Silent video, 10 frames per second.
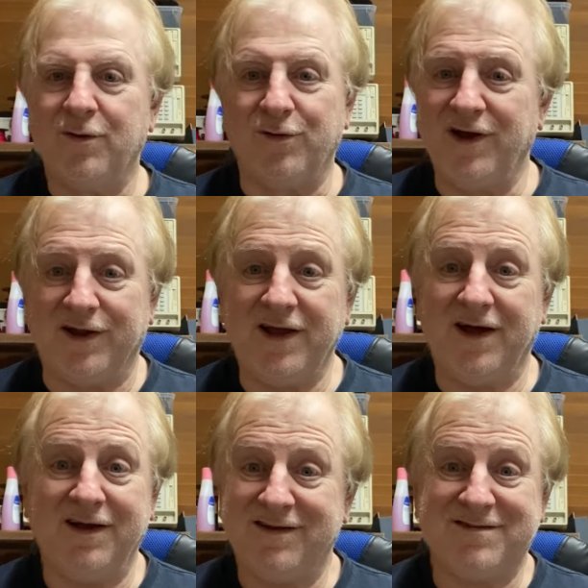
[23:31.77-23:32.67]
Really,
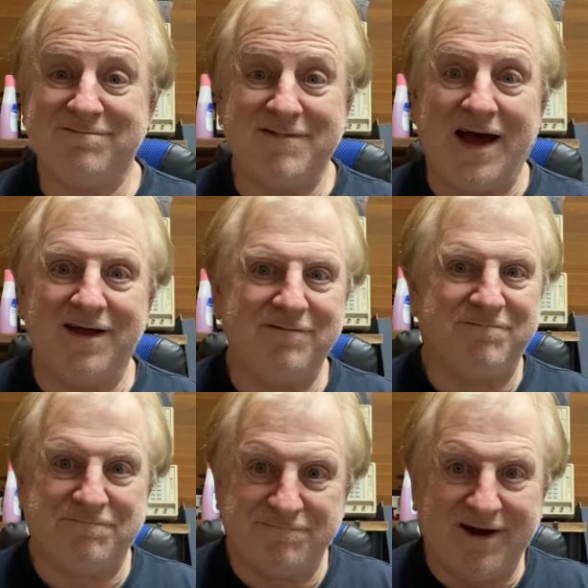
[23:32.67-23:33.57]
it
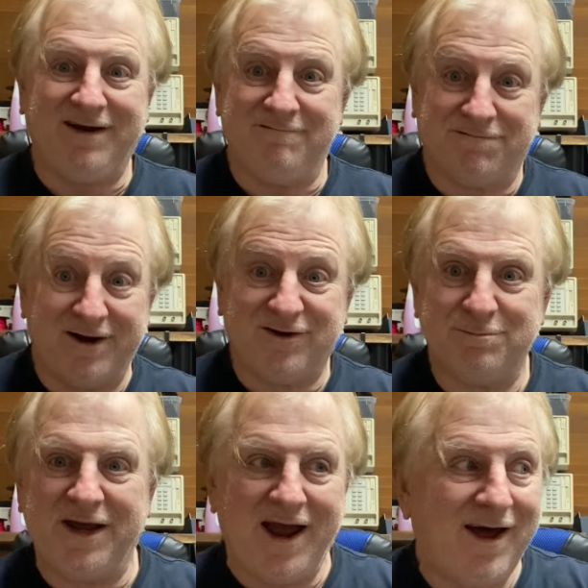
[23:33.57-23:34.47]
freaking freaks
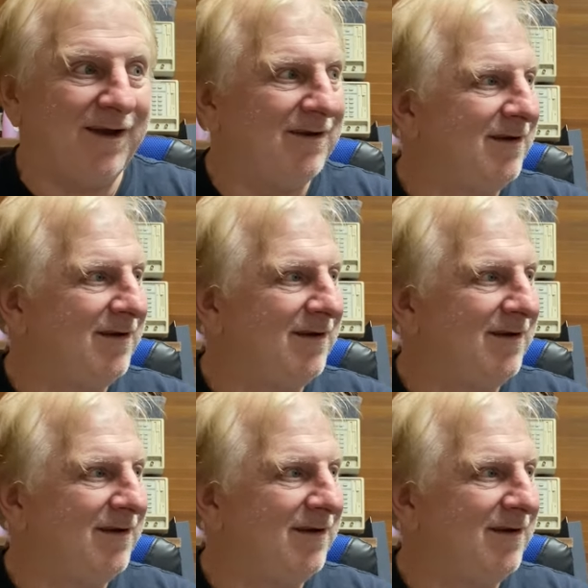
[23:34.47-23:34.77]
me out